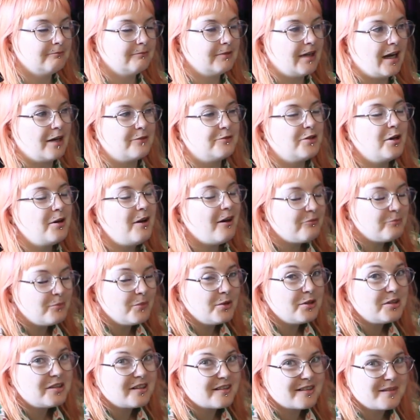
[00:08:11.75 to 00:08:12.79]
I don't have
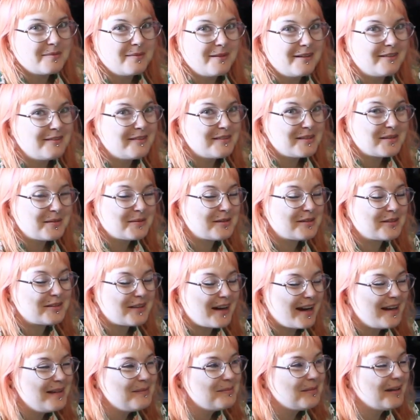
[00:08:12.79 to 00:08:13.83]
much experience with
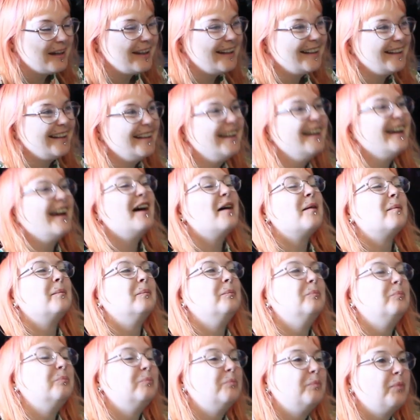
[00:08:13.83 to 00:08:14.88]
draping,
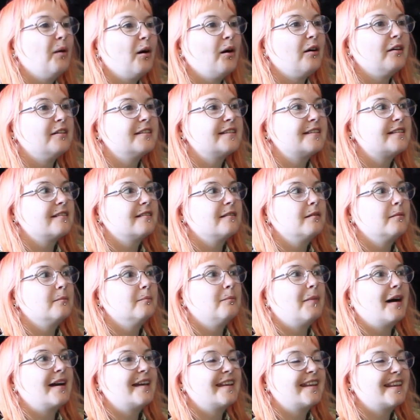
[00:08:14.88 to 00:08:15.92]
but
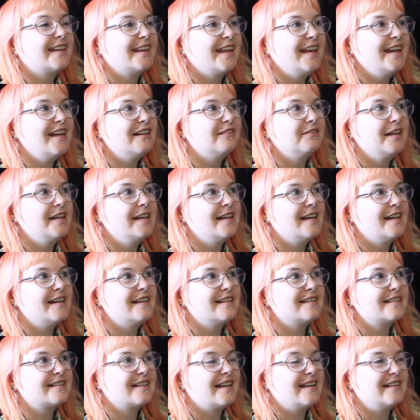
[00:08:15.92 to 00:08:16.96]
my theory
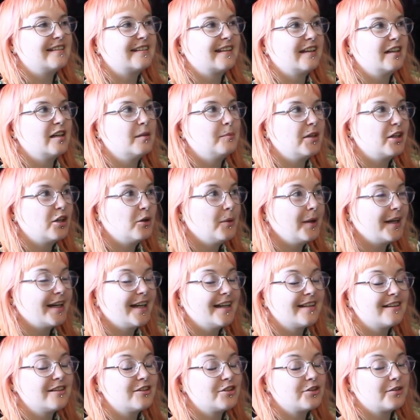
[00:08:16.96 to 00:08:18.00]
is it's going to be
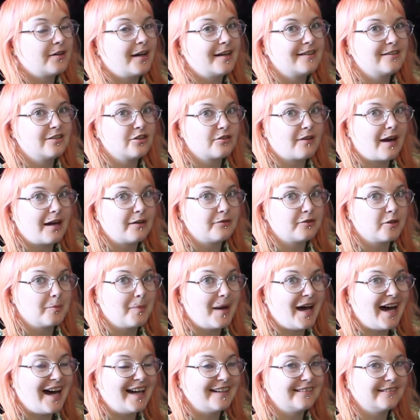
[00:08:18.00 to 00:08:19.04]
quicker than trying to draft a
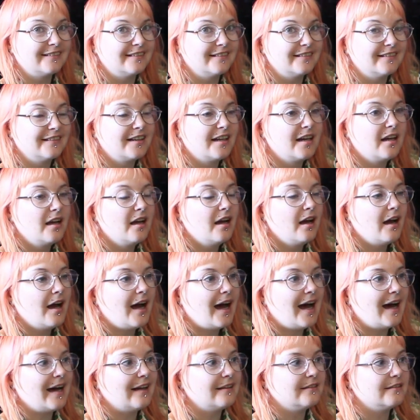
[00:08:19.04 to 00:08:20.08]
pattern,
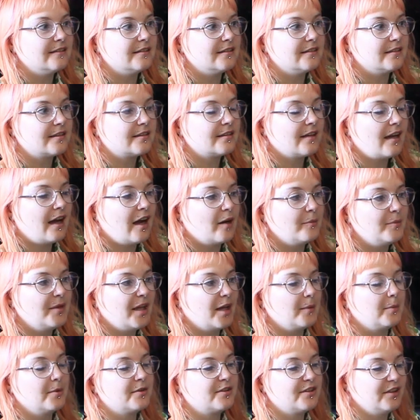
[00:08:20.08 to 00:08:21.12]
and I'll be
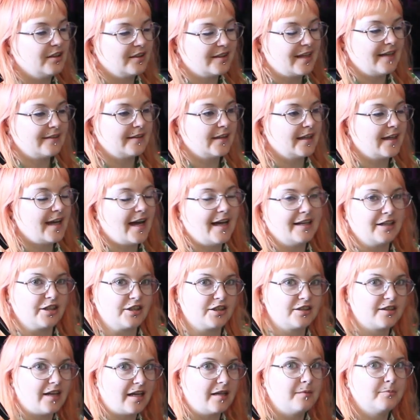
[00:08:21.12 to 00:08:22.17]
able to get the kind of
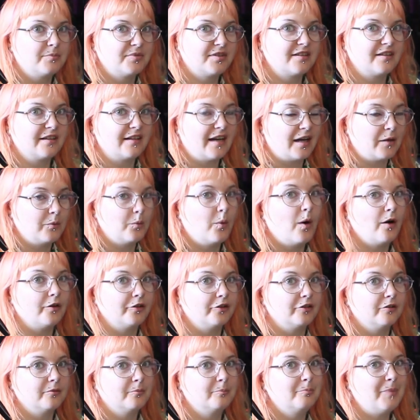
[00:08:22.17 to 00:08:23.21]
shapes that I
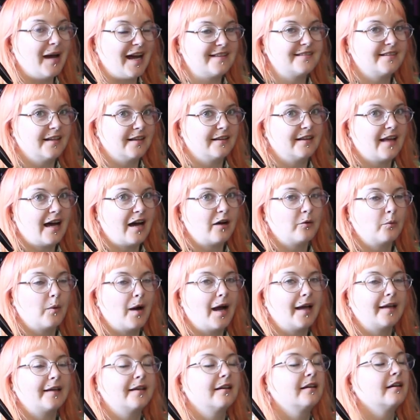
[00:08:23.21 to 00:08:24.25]
want better that
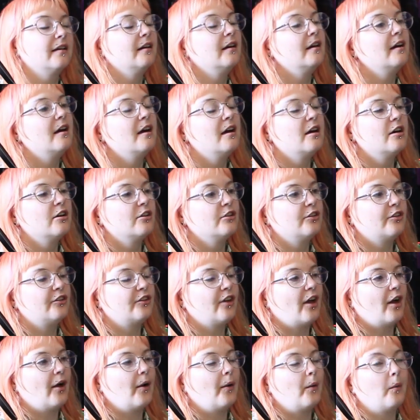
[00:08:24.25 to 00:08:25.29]
way.
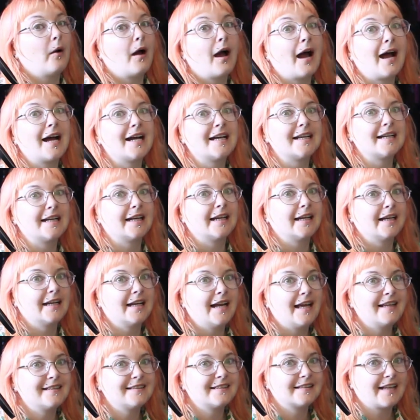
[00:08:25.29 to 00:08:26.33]
So
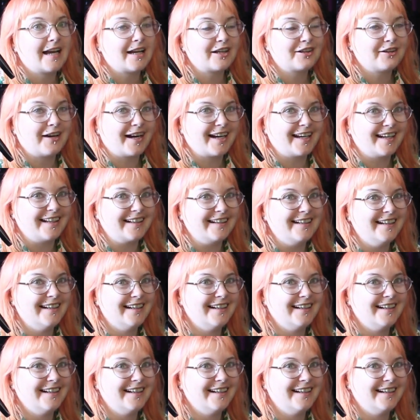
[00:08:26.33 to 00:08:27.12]
let's get cracking.